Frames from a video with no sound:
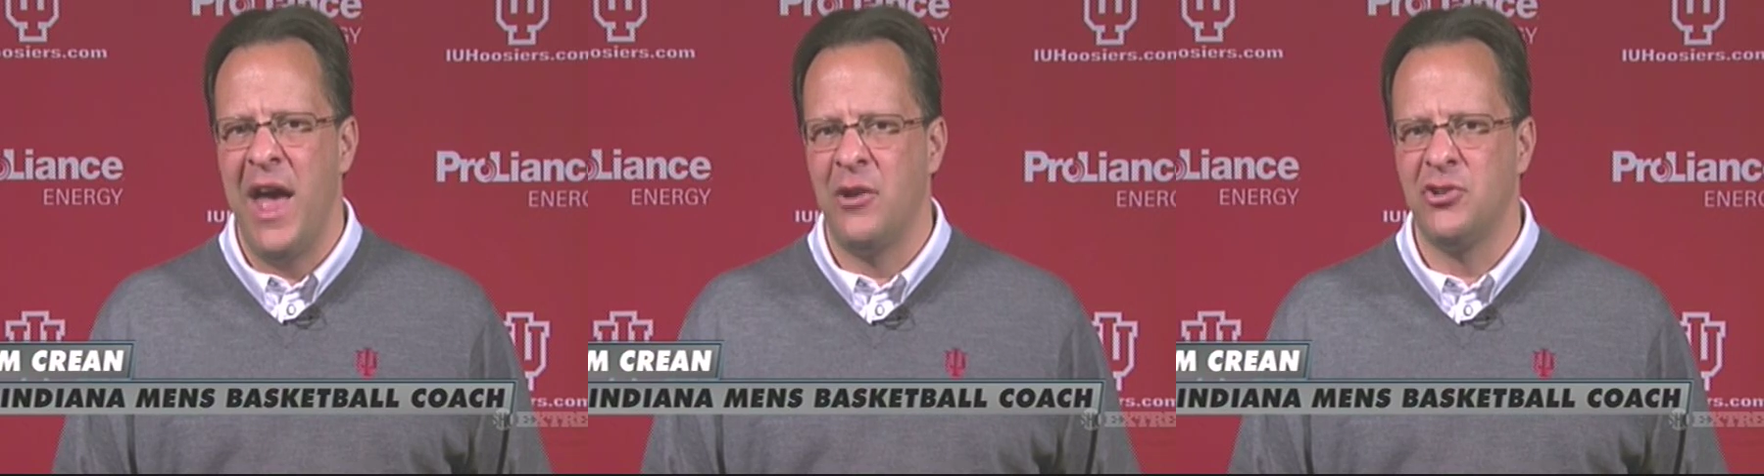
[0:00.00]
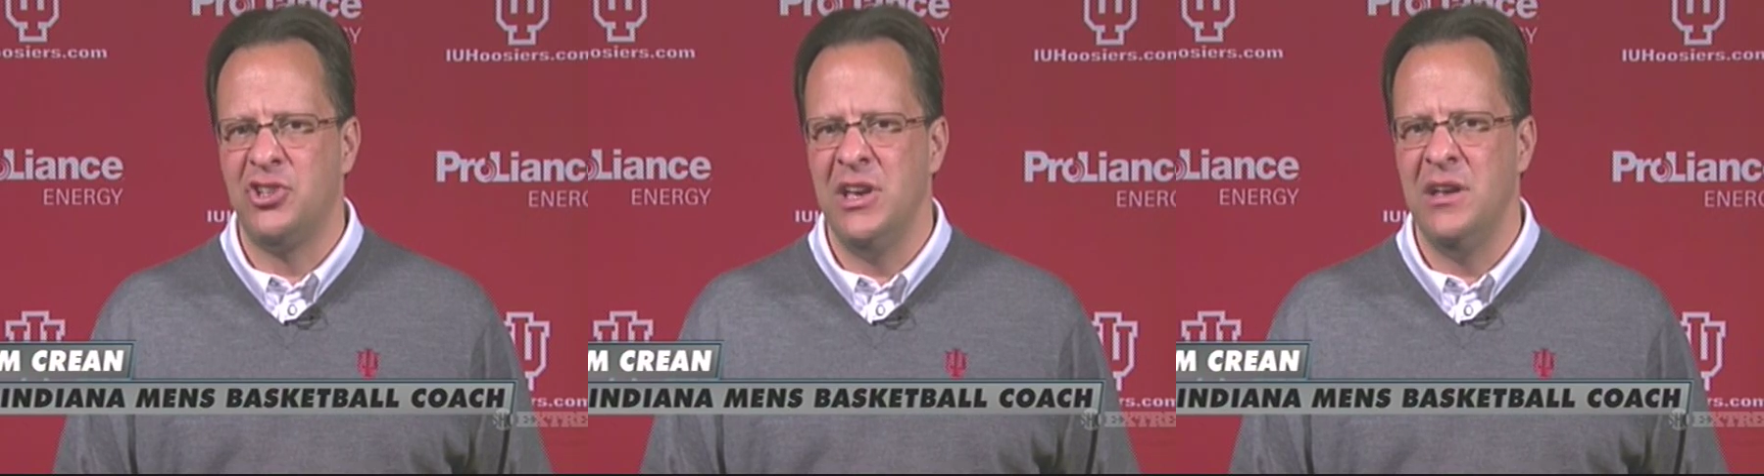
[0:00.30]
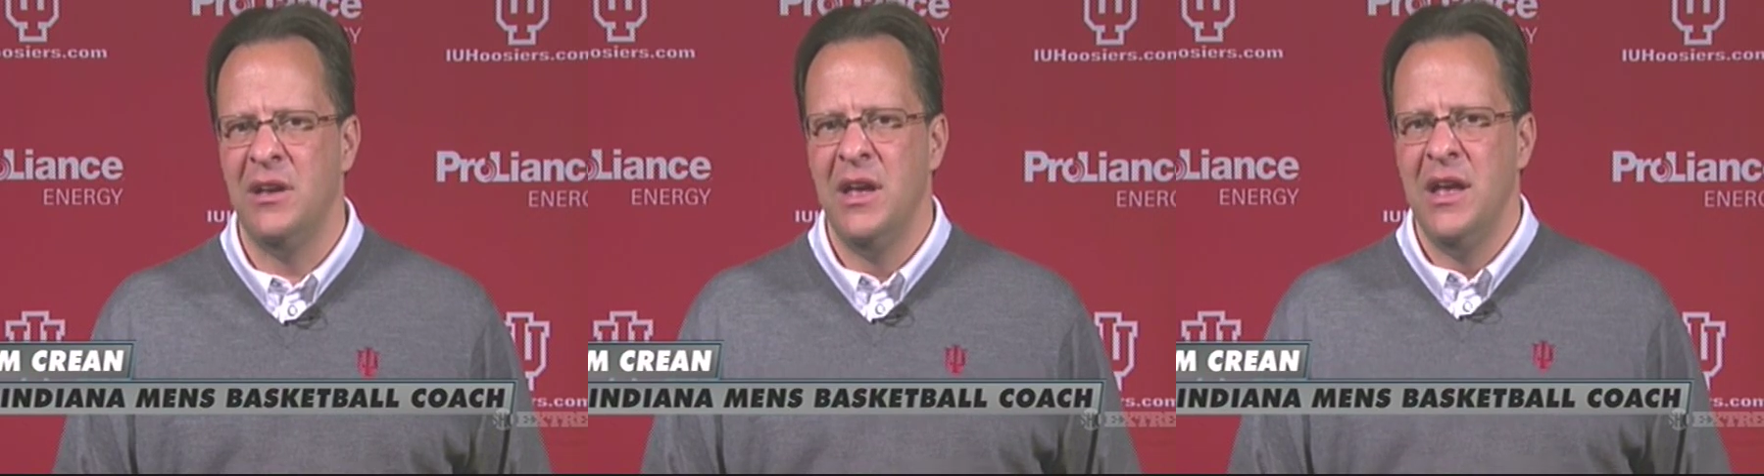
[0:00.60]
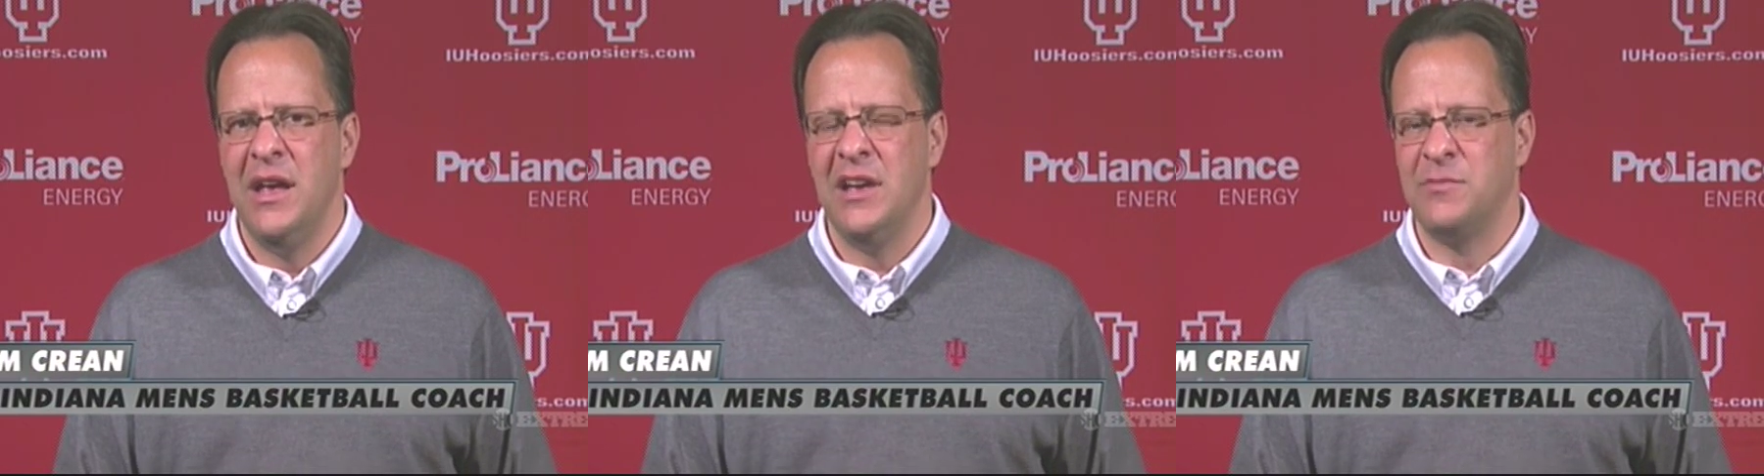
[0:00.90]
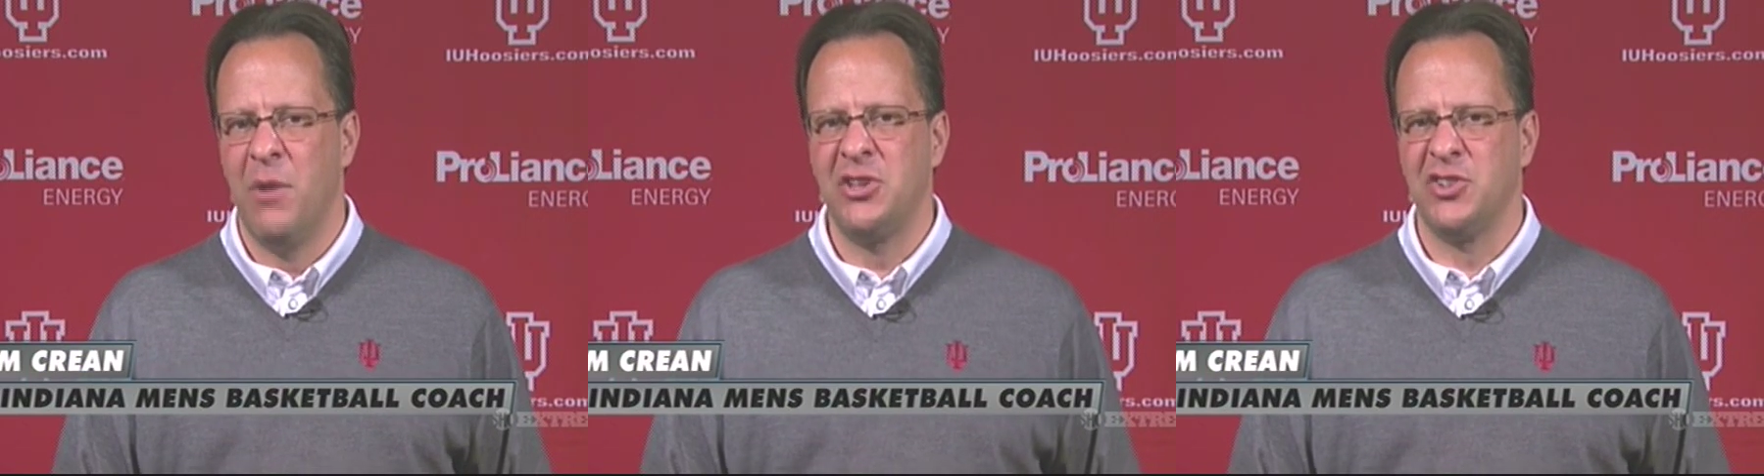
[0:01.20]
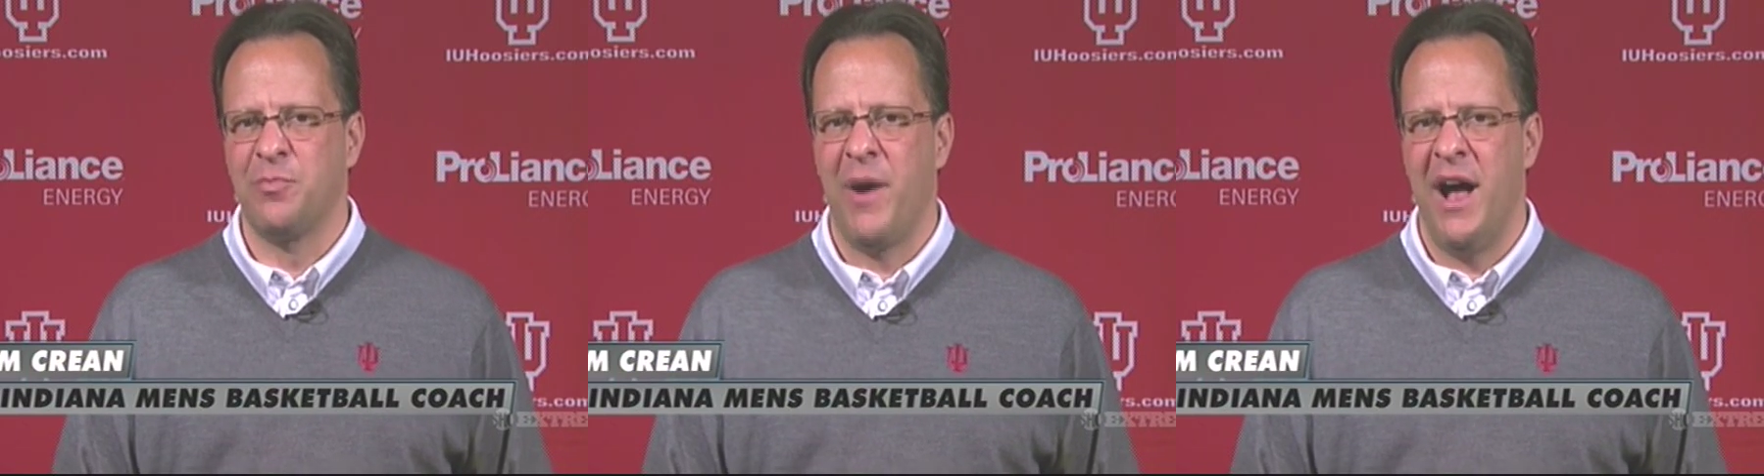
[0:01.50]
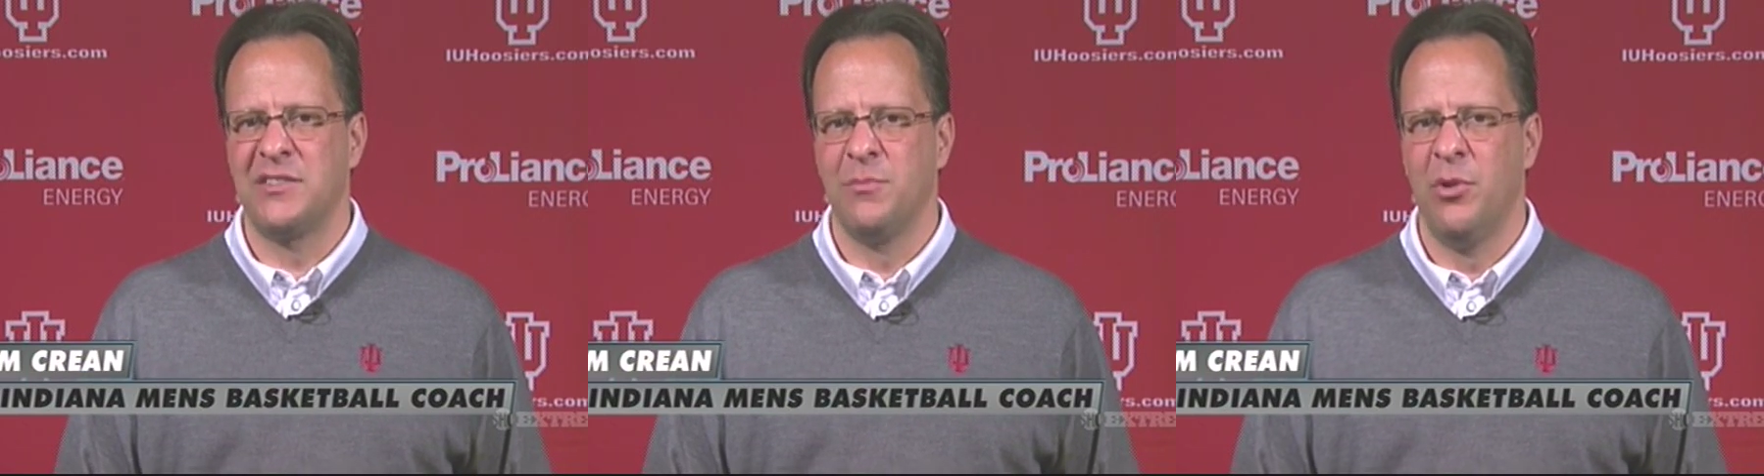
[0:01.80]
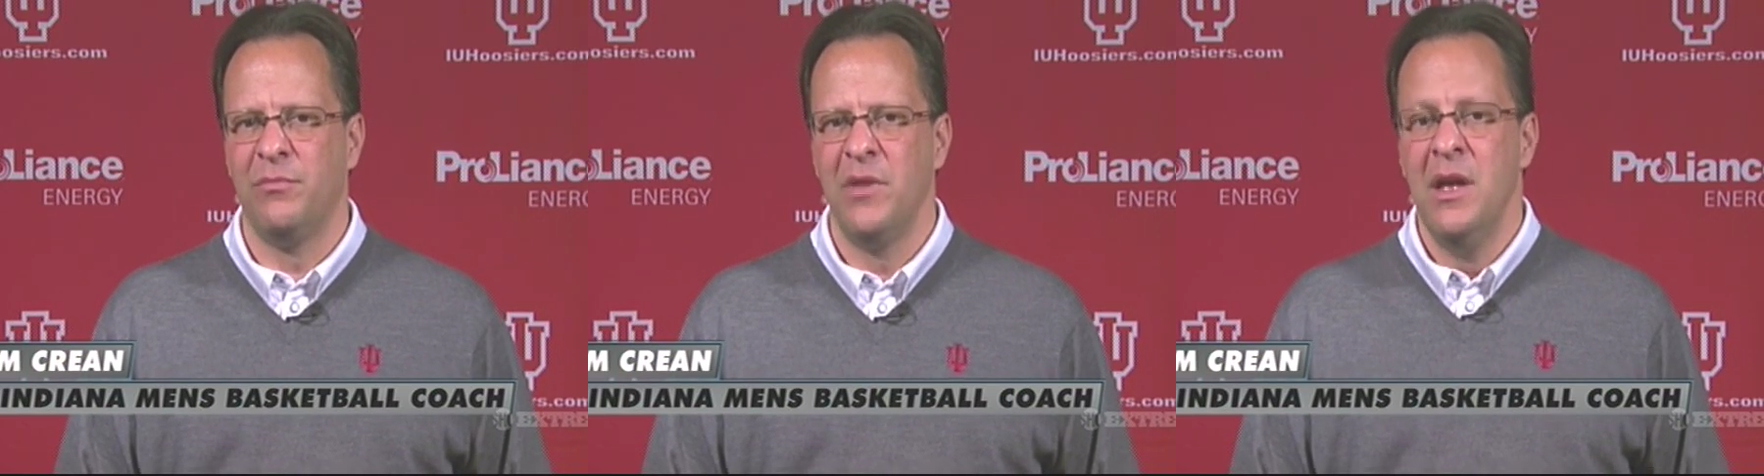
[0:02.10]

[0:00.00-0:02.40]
energy as much as possible.